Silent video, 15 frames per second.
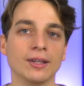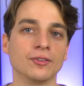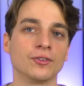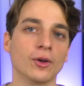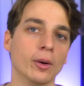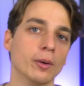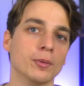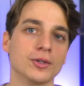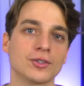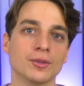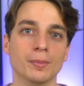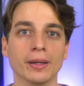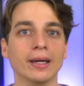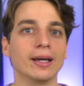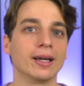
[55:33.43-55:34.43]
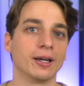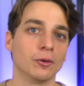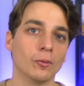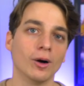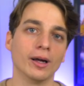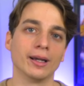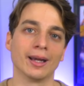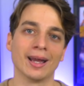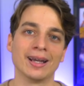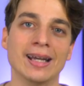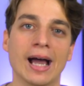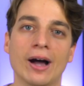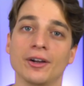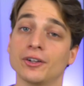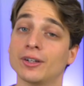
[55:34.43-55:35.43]
and so it was submitted and it won, and
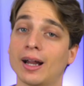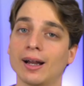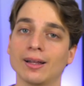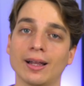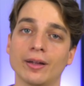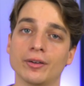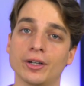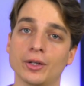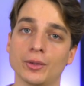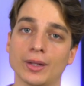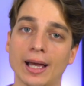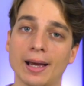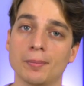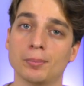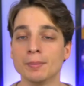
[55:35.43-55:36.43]
now you're not allowed to do that.